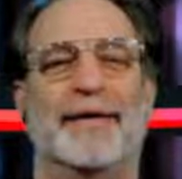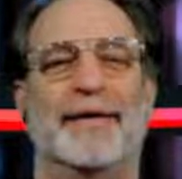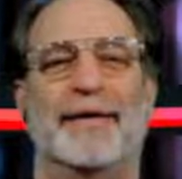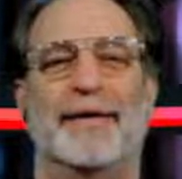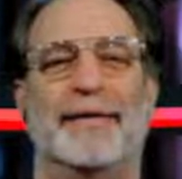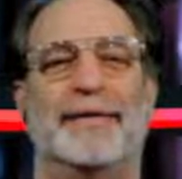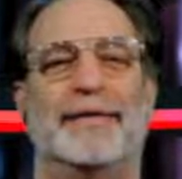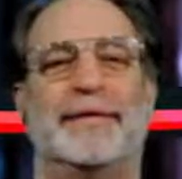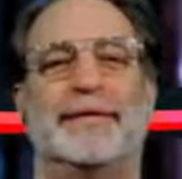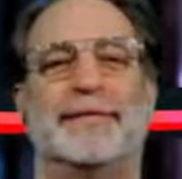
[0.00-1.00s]

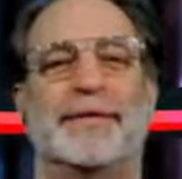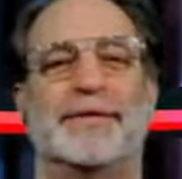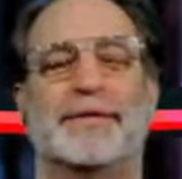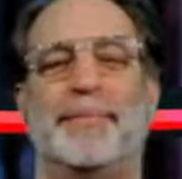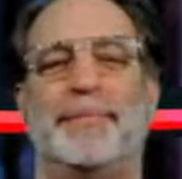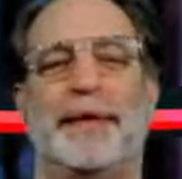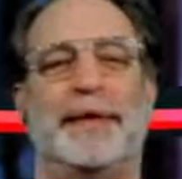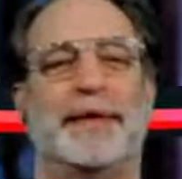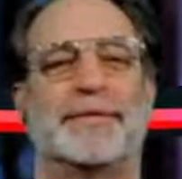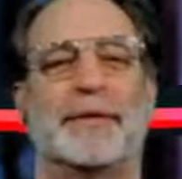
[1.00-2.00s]
Oh, there's something,
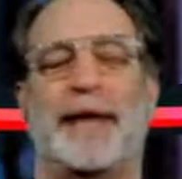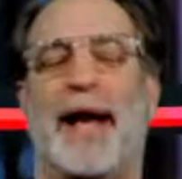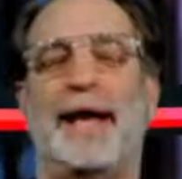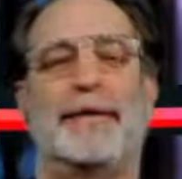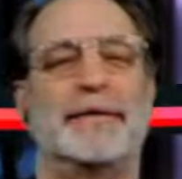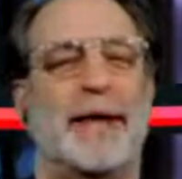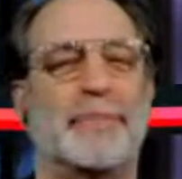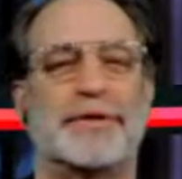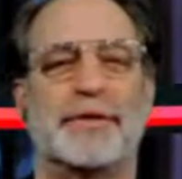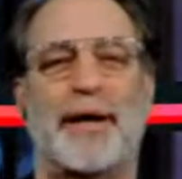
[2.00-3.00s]
I don't know, I'm
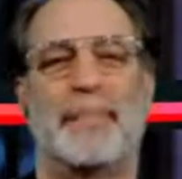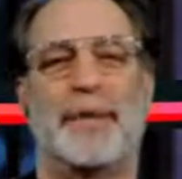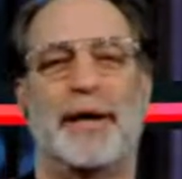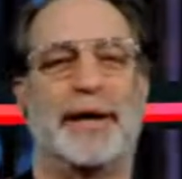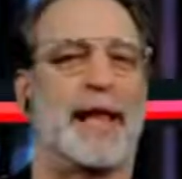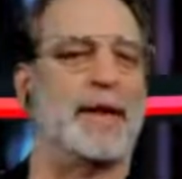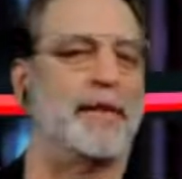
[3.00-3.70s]
still trying to put it together.